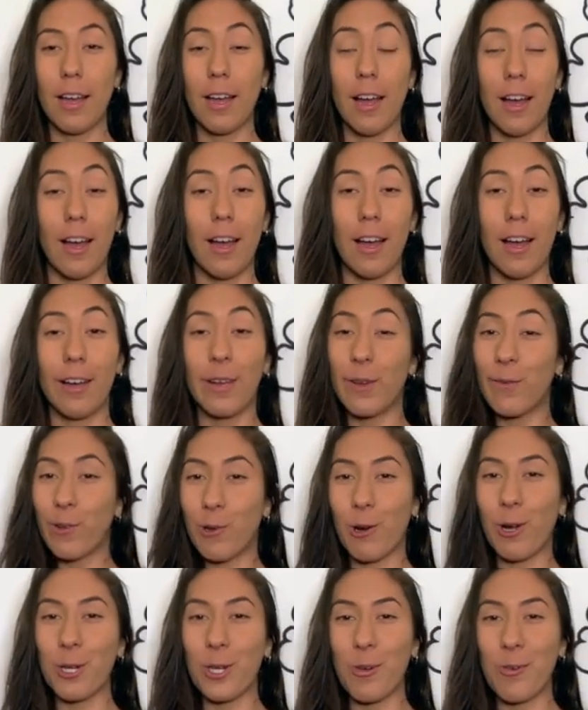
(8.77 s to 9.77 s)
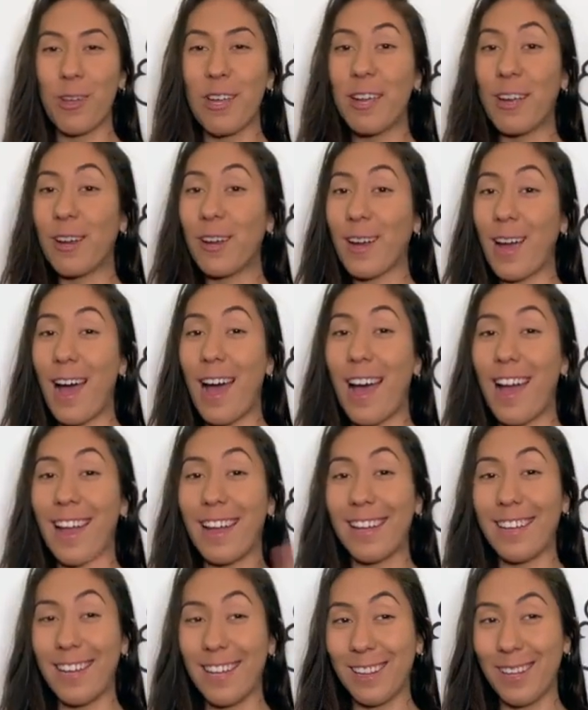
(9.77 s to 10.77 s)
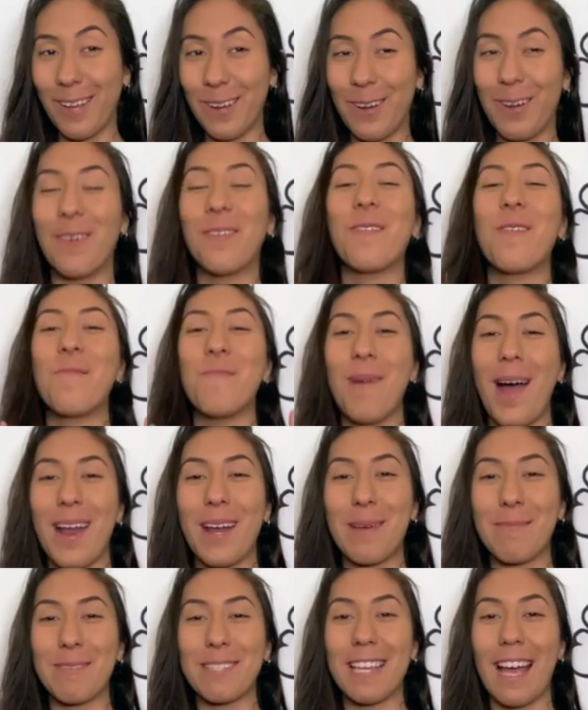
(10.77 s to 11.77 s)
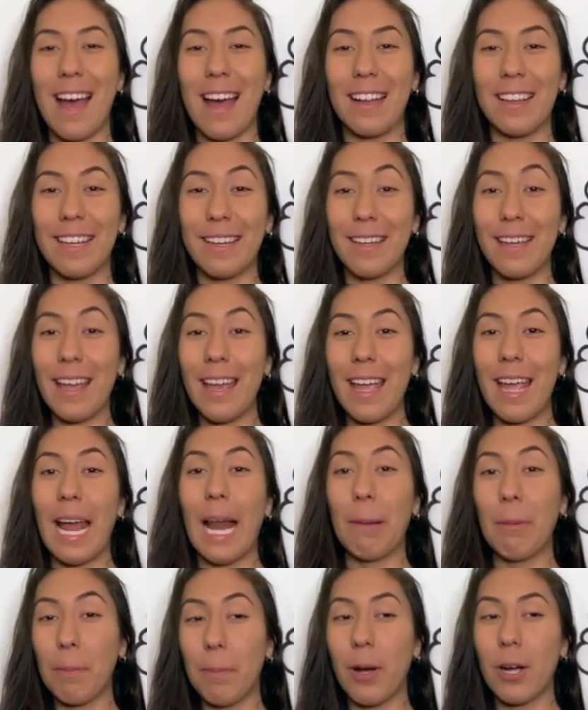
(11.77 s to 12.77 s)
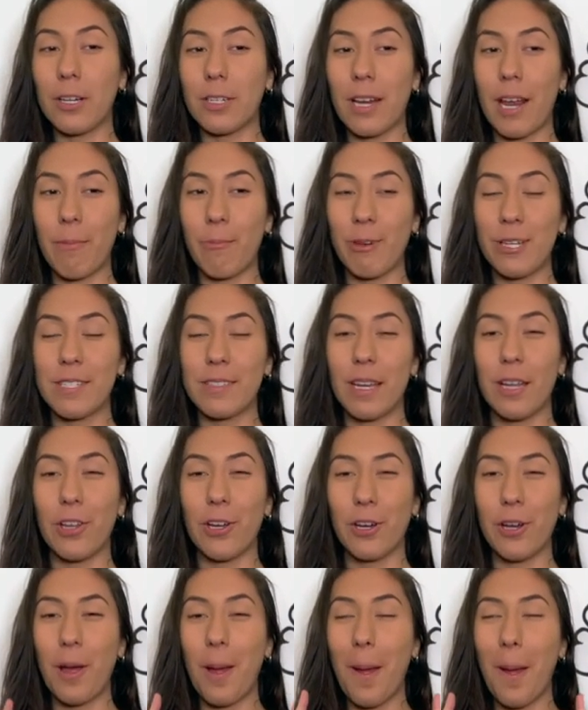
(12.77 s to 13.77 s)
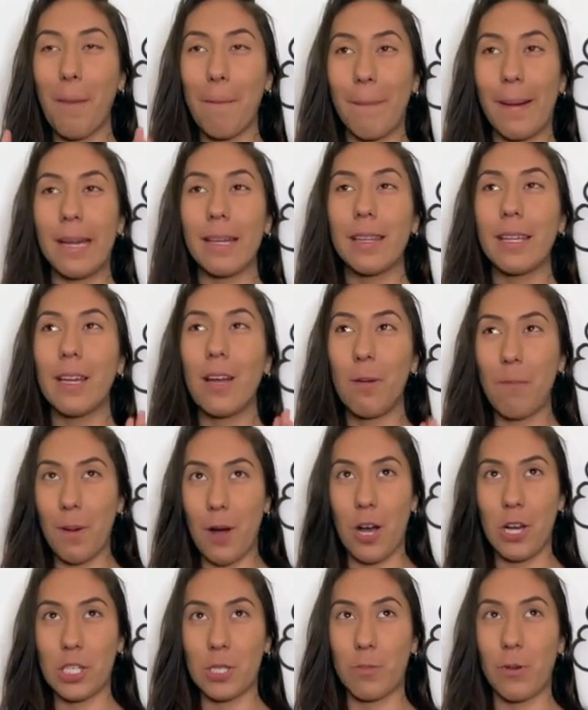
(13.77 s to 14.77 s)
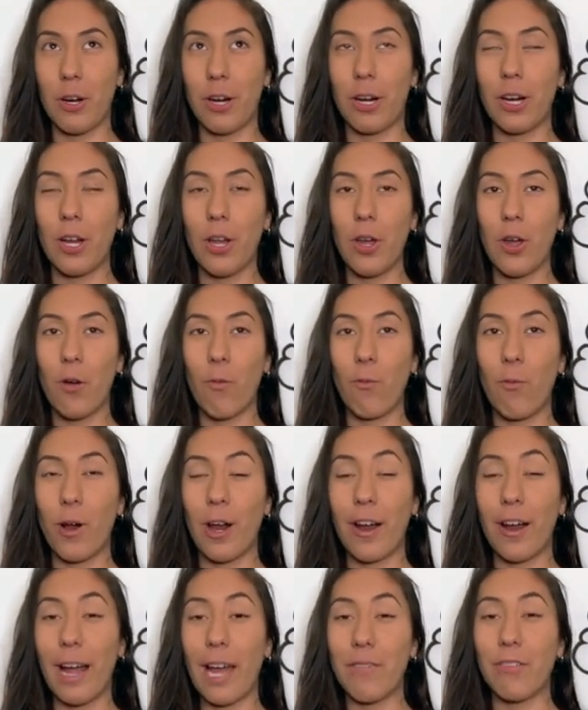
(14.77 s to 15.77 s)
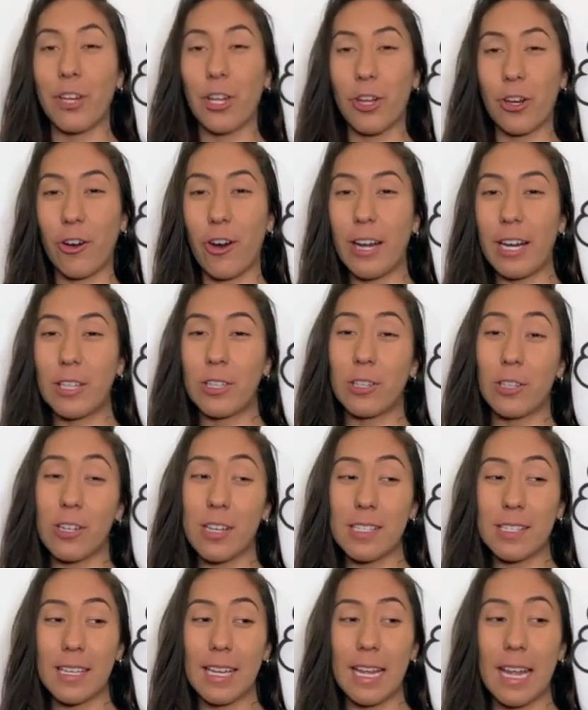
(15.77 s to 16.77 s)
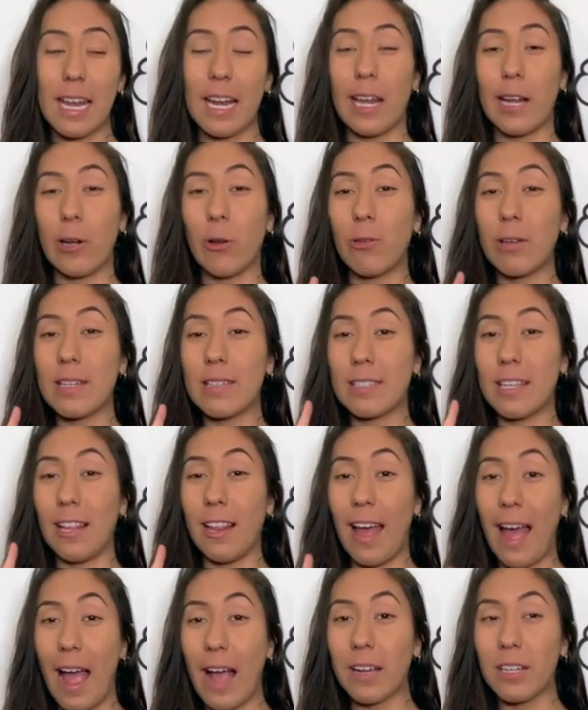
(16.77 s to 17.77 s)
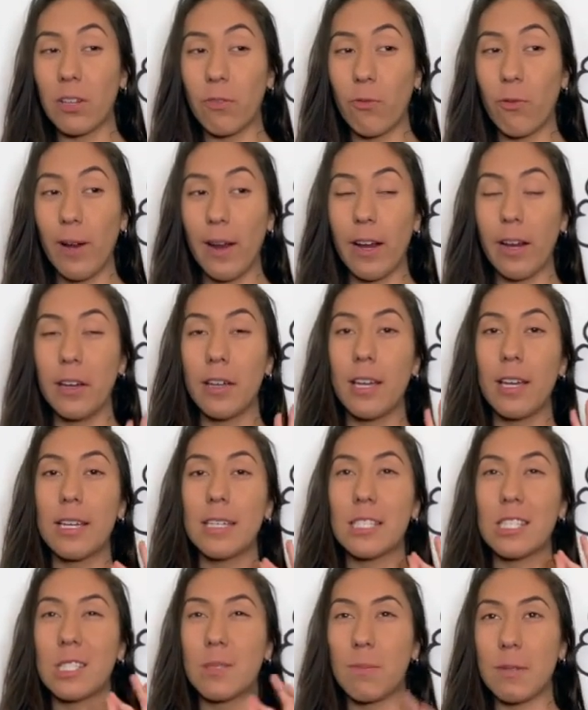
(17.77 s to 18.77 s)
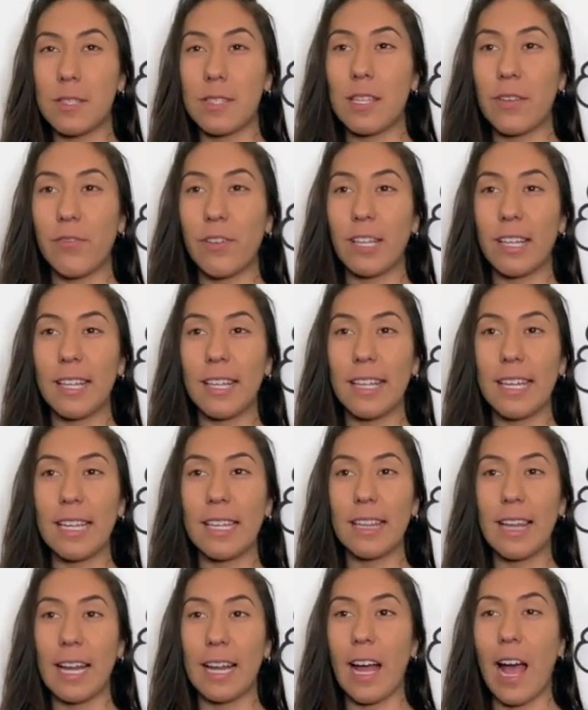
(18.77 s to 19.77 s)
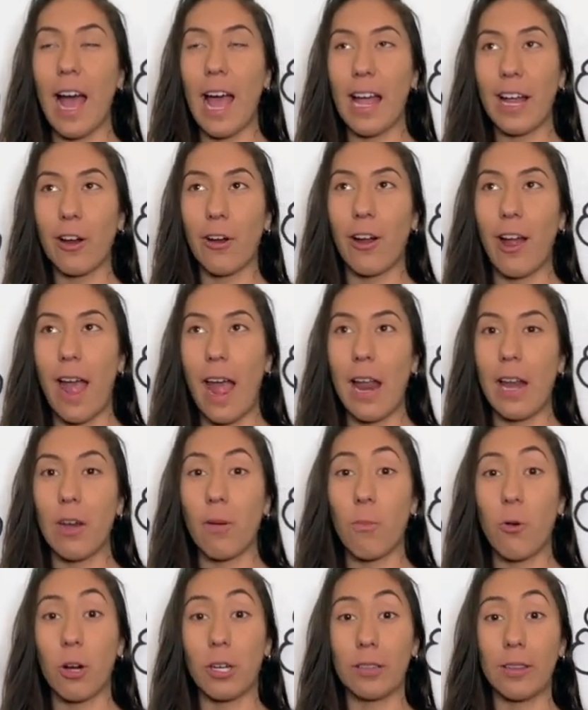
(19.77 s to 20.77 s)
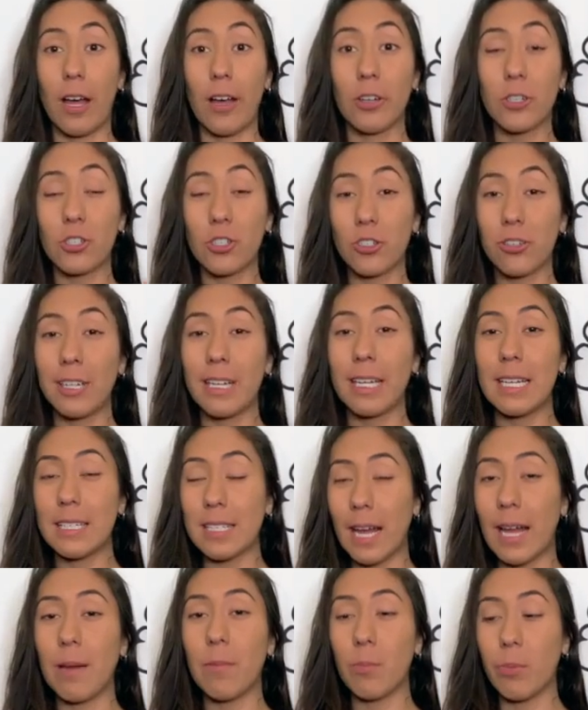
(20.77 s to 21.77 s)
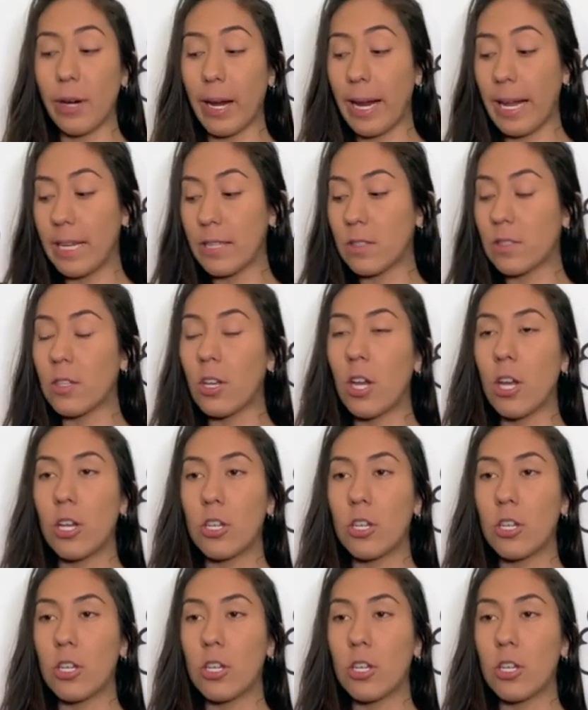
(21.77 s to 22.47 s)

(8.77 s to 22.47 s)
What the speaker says: If you are new here, hi, hello, my name is Allie and I'm a part-time reseller mainly on Poshmark, where I have a curated closet and I only sell activewear, specifically like higher end, more luxury type brands.